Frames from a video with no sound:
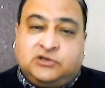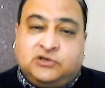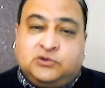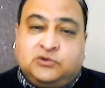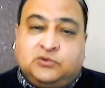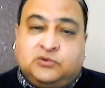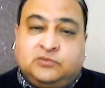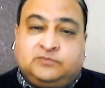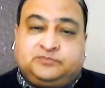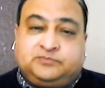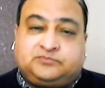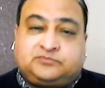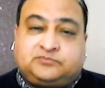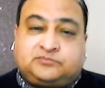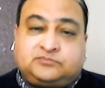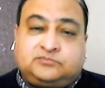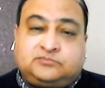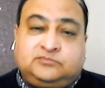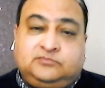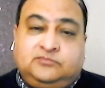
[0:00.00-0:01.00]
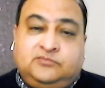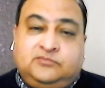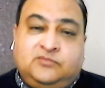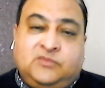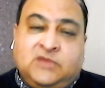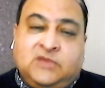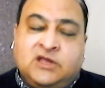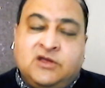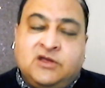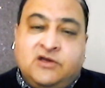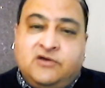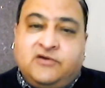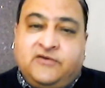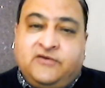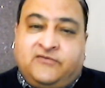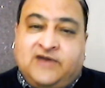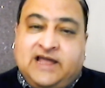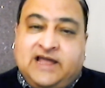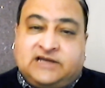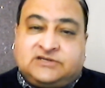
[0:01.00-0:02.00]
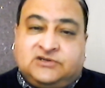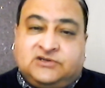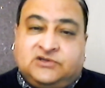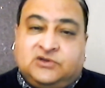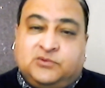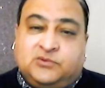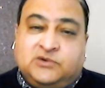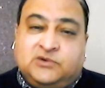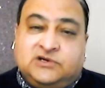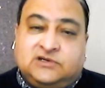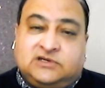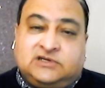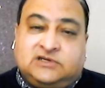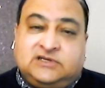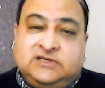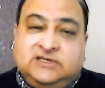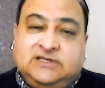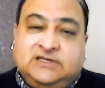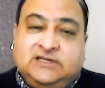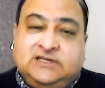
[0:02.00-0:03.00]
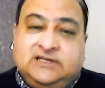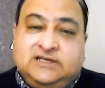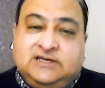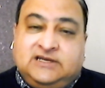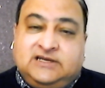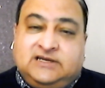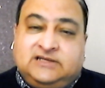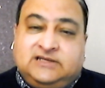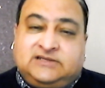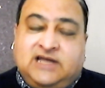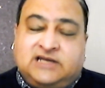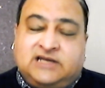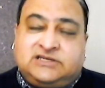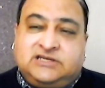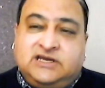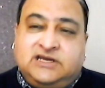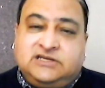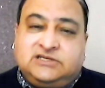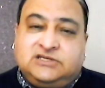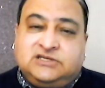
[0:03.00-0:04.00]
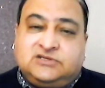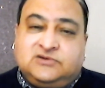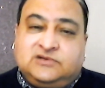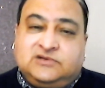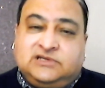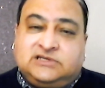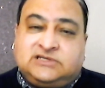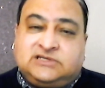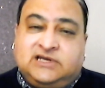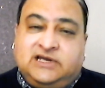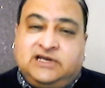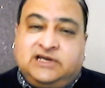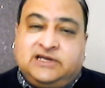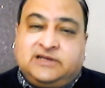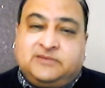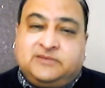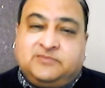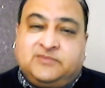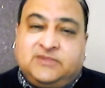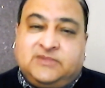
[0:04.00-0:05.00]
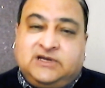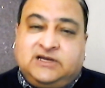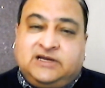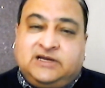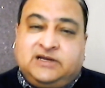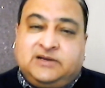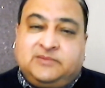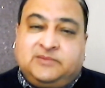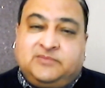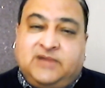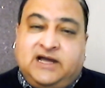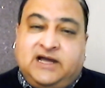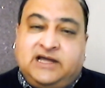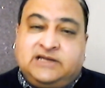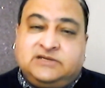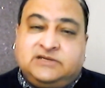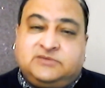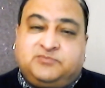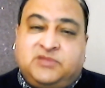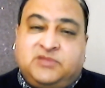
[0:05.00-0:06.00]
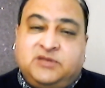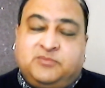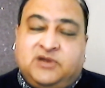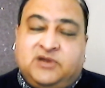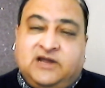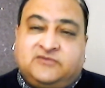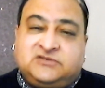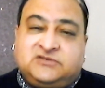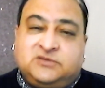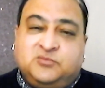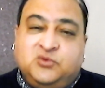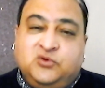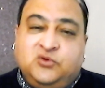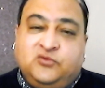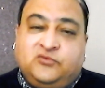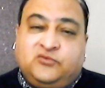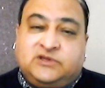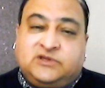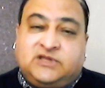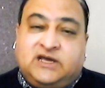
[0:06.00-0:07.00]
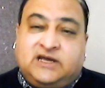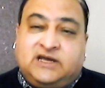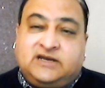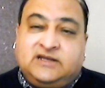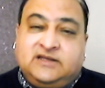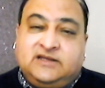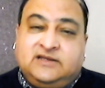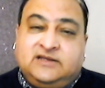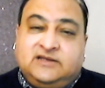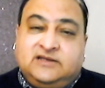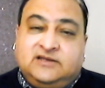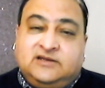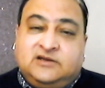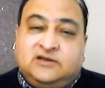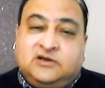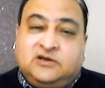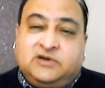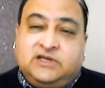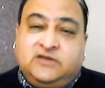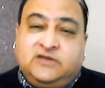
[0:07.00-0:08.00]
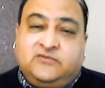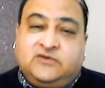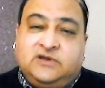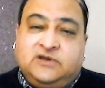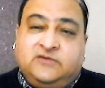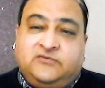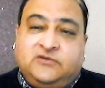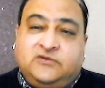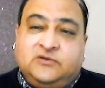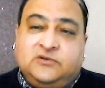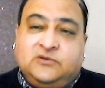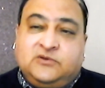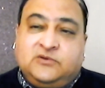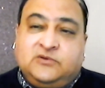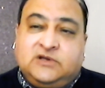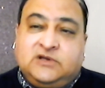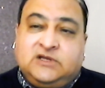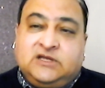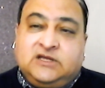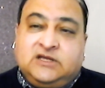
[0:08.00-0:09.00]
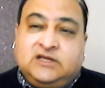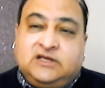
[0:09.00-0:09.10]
you reflect on the world. That changes all the time, and people have to move with that. Even if you